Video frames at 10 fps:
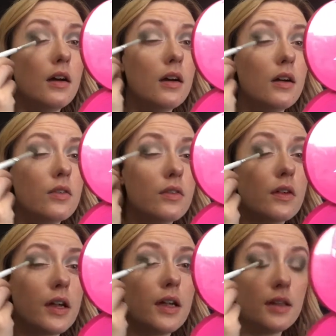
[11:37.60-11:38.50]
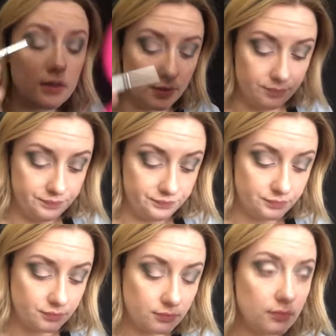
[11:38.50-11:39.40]
All right.
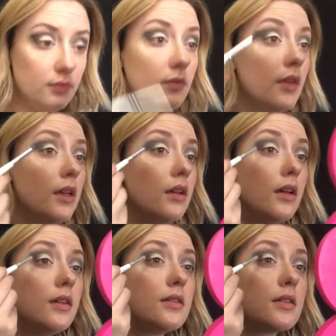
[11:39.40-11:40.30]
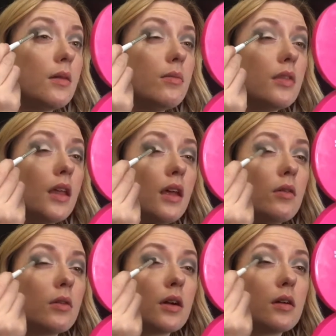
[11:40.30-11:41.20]
And same
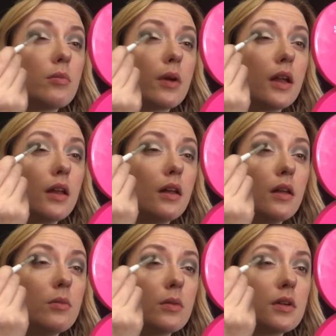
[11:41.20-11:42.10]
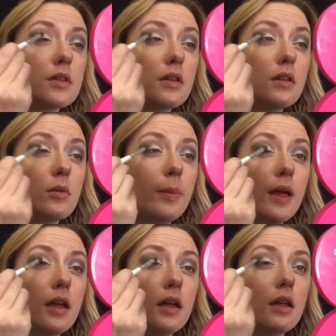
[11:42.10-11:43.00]
thing, we're gonna bring it inwards a little
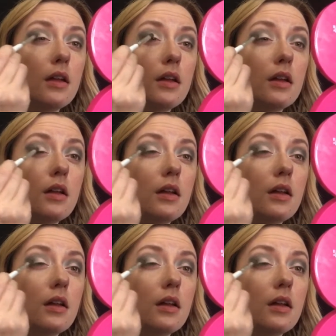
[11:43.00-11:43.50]
bit.